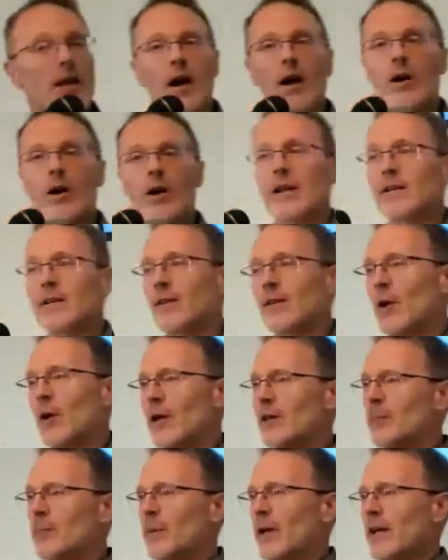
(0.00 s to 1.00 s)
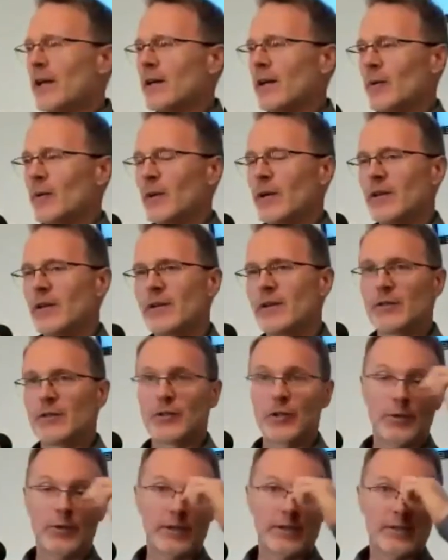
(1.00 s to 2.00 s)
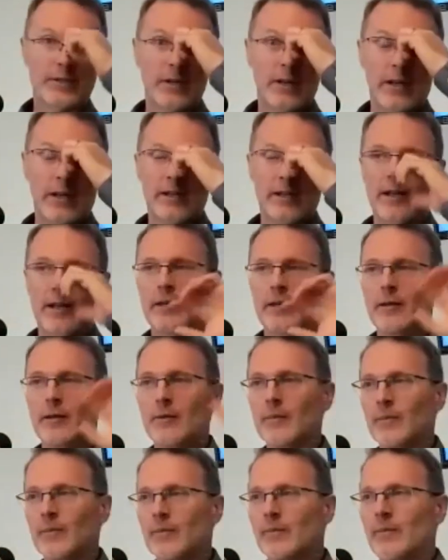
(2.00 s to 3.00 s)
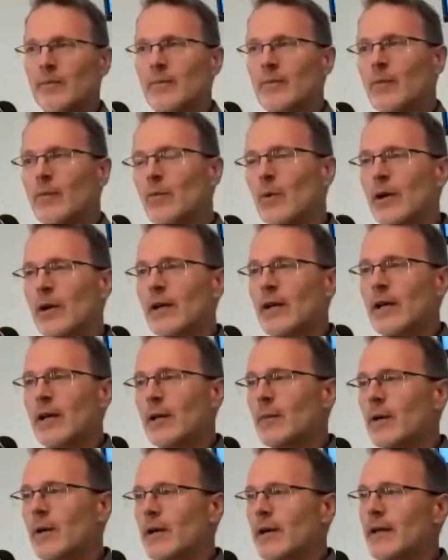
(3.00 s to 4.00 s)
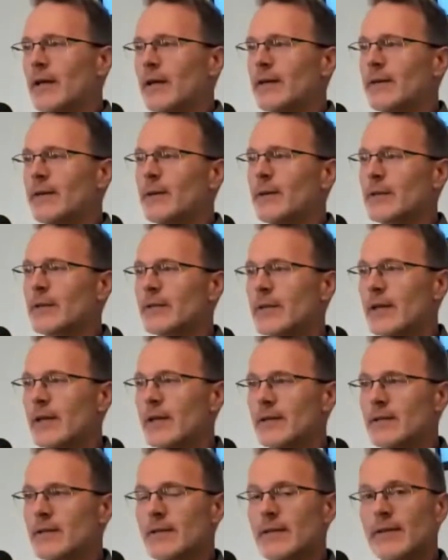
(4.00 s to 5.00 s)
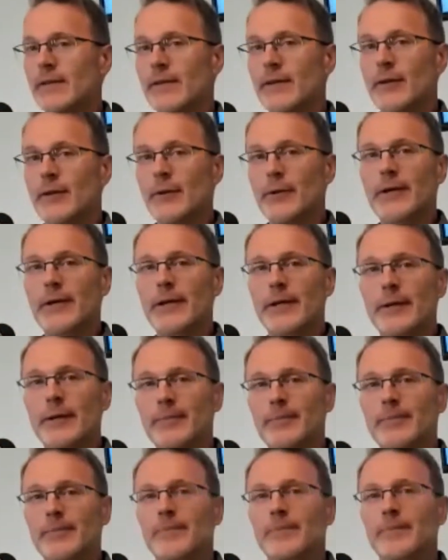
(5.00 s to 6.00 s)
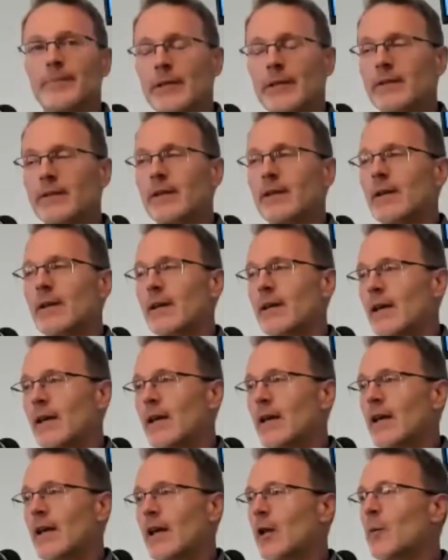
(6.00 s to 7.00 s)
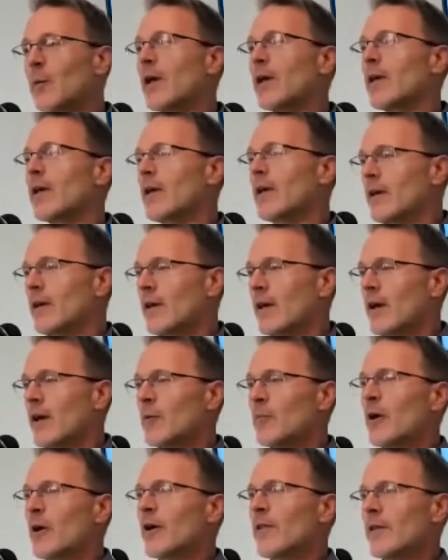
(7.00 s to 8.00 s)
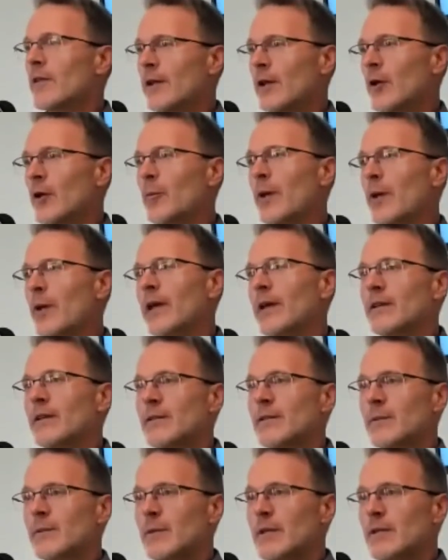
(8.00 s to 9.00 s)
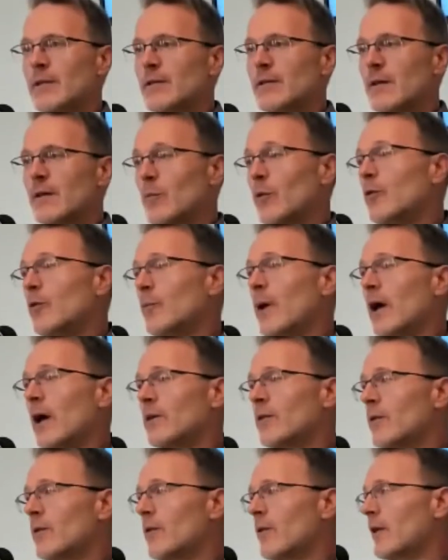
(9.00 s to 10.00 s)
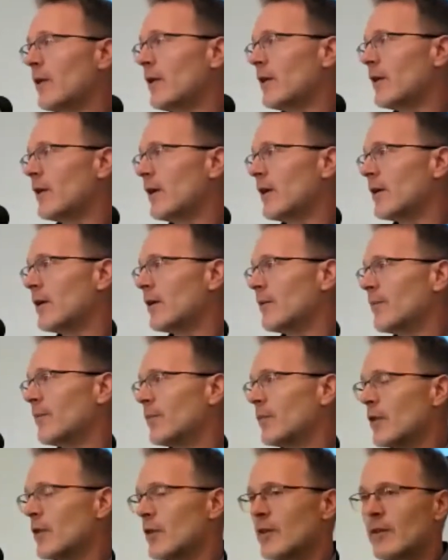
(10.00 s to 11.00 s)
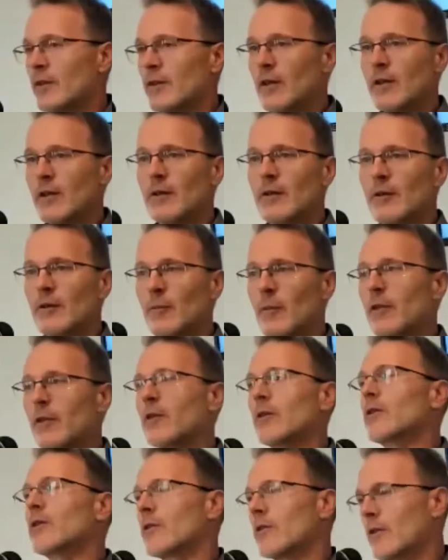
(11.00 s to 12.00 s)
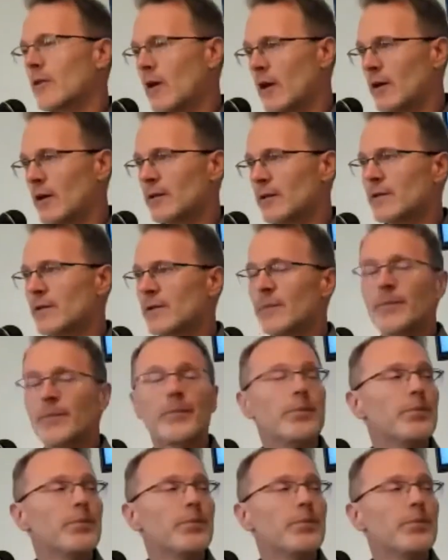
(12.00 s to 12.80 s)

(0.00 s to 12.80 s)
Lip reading: All right, so I debated on whether to show this or not. I didn't want anybody to get too excited seeing the nudity. But anyway, part of the neo-paganism is a move back to the Mother Earth goddess.